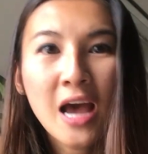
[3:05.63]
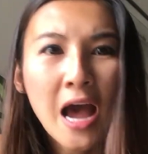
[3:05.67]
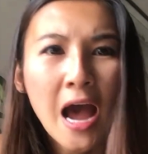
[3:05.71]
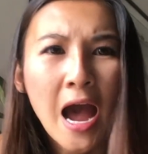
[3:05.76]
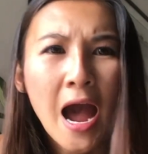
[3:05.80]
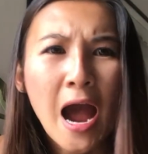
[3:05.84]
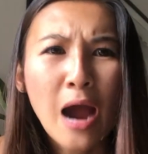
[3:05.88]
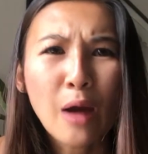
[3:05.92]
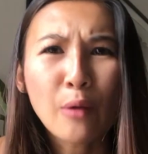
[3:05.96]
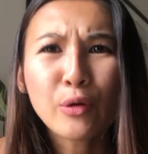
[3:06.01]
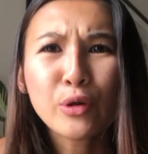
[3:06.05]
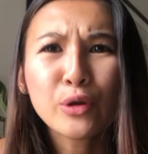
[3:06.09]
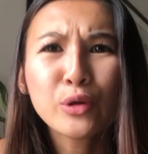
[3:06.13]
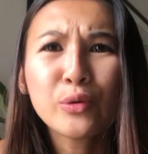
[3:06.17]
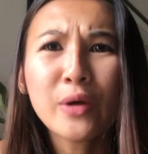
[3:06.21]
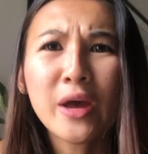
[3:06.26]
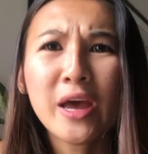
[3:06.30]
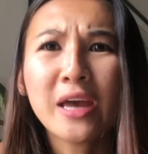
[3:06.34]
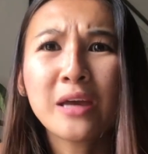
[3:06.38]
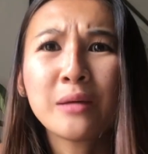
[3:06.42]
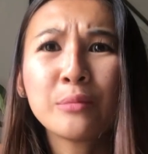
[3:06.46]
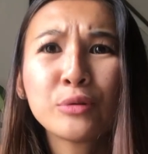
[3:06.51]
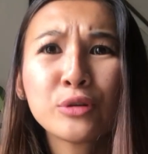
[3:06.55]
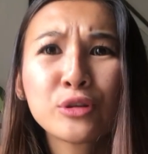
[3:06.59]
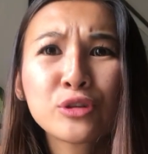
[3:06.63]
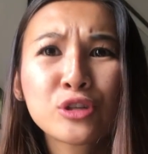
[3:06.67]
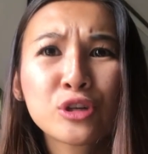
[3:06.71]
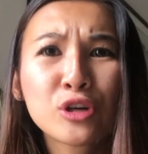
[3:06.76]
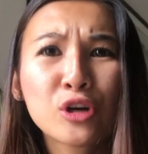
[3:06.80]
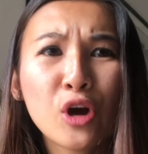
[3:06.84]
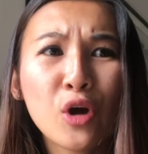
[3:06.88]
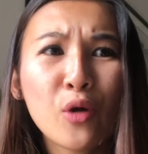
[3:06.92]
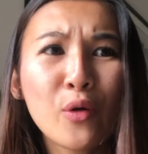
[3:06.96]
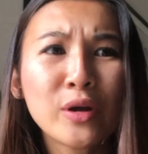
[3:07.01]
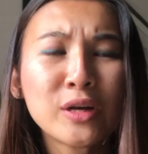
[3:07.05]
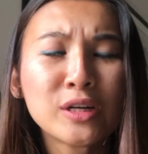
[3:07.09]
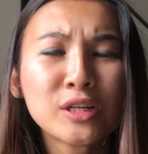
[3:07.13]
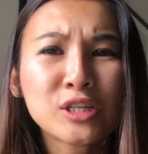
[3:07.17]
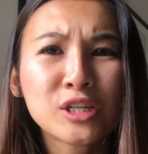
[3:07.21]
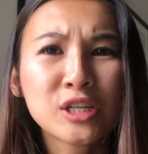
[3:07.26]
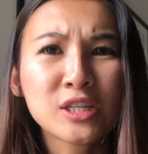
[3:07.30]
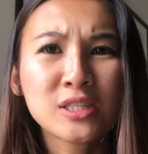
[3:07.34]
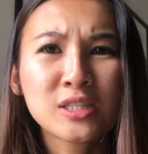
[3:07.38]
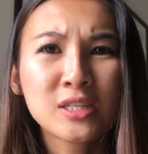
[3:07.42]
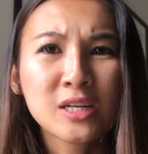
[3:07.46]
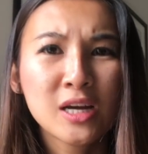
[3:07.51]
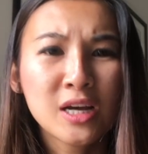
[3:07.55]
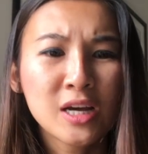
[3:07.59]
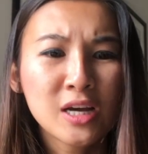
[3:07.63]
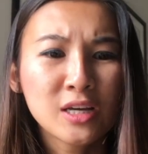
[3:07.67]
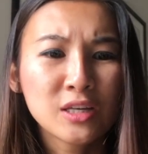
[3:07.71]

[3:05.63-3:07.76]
How are you able to go and just,